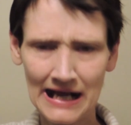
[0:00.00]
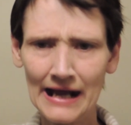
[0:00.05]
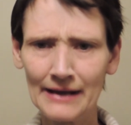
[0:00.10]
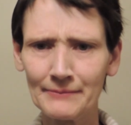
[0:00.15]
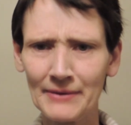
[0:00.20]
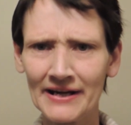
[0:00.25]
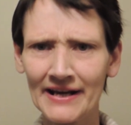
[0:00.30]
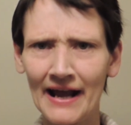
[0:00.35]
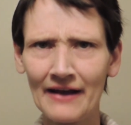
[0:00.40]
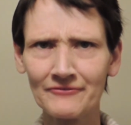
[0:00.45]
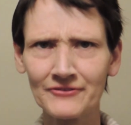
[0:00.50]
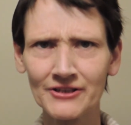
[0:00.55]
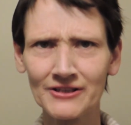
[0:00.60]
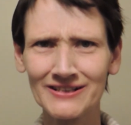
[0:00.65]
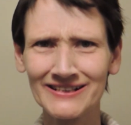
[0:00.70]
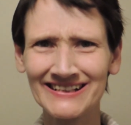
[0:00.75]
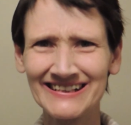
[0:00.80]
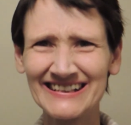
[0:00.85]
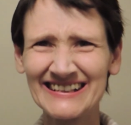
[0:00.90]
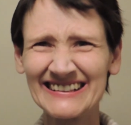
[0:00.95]
I might have to
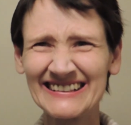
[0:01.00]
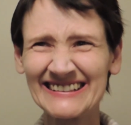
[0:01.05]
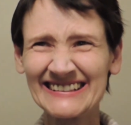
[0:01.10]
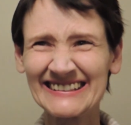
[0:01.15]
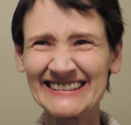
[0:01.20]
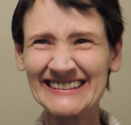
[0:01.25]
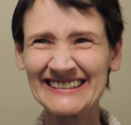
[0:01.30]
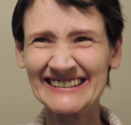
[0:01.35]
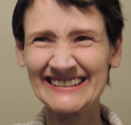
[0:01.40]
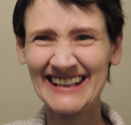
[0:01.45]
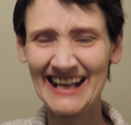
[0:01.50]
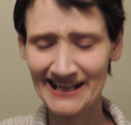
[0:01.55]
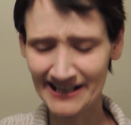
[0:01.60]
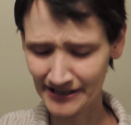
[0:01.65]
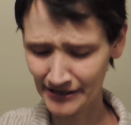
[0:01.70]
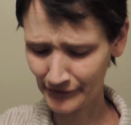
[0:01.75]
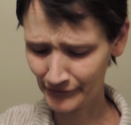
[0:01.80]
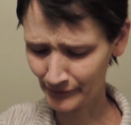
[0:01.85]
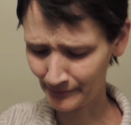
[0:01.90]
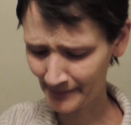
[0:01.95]
get
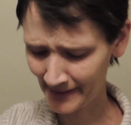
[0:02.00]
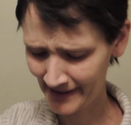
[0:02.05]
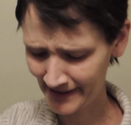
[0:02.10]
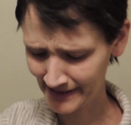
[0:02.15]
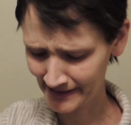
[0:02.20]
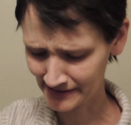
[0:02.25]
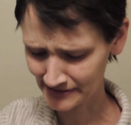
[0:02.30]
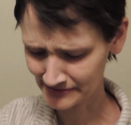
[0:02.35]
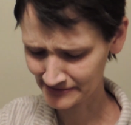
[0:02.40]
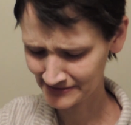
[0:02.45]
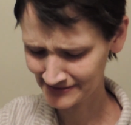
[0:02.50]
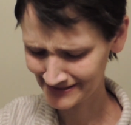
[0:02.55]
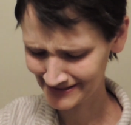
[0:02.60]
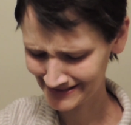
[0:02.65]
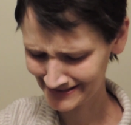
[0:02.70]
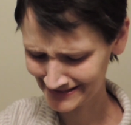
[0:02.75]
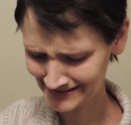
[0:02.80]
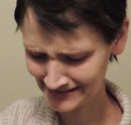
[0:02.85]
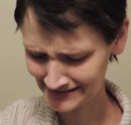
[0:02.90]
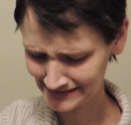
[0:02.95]
another pair.
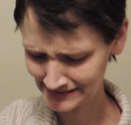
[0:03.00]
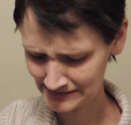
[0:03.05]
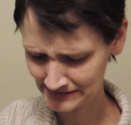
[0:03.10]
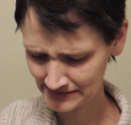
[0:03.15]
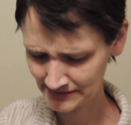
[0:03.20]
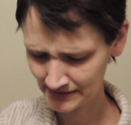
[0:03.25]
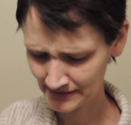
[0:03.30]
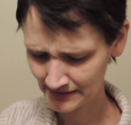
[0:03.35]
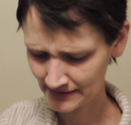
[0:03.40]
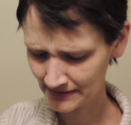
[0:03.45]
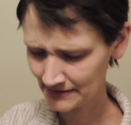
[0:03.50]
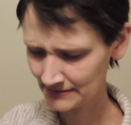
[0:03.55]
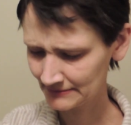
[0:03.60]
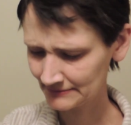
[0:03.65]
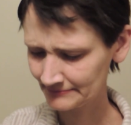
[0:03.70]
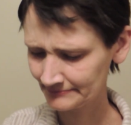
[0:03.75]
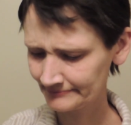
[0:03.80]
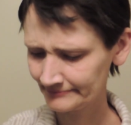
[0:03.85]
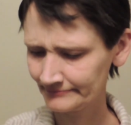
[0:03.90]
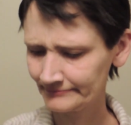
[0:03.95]

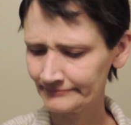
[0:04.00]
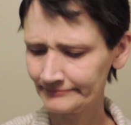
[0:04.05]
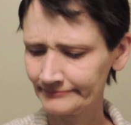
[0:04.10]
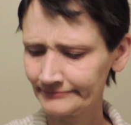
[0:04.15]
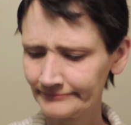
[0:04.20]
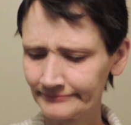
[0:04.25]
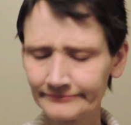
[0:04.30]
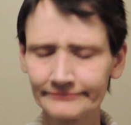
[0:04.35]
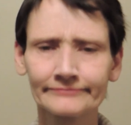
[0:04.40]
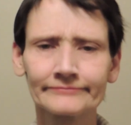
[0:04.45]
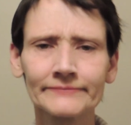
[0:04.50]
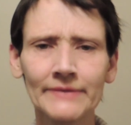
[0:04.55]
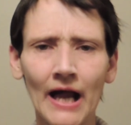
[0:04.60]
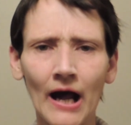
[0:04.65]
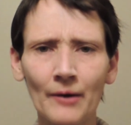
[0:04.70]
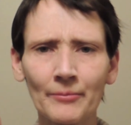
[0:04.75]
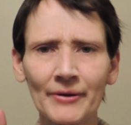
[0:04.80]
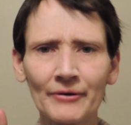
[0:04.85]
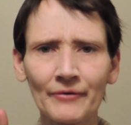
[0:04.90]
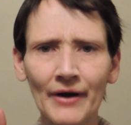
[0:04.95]

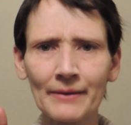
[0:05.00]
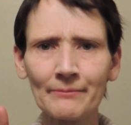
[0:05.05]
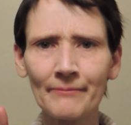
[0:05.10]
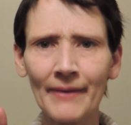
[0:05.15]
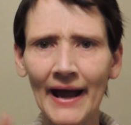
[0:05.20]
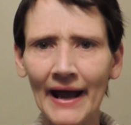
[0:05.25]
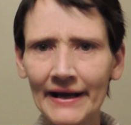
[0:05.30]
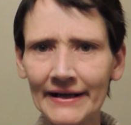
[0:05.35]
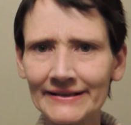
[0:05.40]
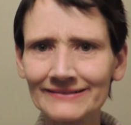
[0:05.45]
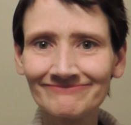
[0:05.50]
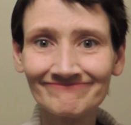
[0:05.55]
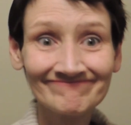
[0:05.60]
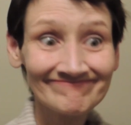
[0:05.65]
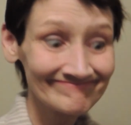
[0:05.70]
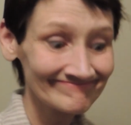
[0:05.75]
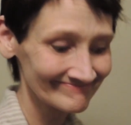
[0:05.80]
I'll be right back.